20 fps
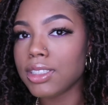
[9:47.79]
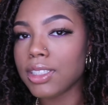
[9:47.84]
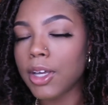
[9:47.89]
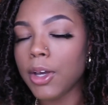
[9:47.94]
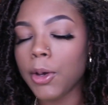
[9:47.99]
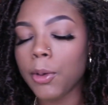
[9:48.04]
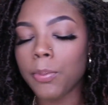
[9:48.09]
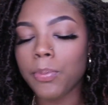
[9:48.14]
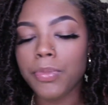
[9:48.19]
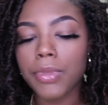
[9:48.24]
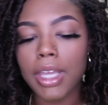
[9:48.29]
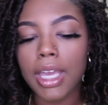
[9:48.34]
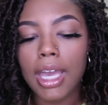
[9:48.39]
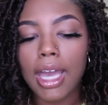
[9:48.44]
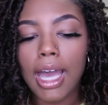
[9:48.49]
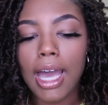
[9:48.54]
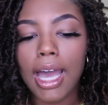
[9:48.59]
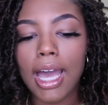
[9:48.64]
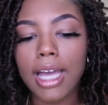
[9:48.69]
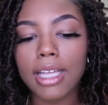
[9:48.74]
So
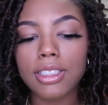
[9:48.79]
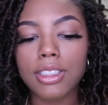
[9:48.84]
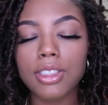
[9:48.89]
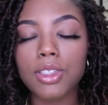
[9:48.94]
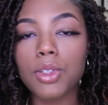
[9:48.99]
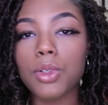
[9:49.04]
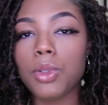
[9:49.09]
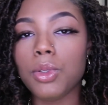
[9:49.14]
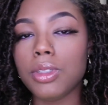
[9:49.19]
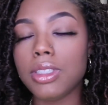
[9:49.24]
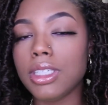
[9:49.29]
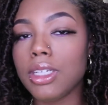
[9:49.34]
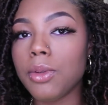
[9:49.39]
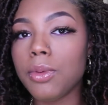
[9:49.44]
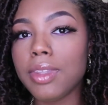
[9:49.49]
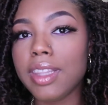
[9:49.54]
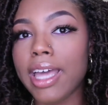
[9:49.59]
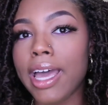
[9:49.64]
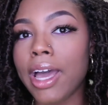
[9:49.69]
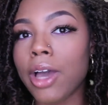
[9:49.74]
I had to deal
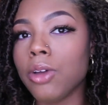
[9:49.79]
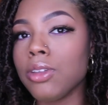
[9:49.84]
with that.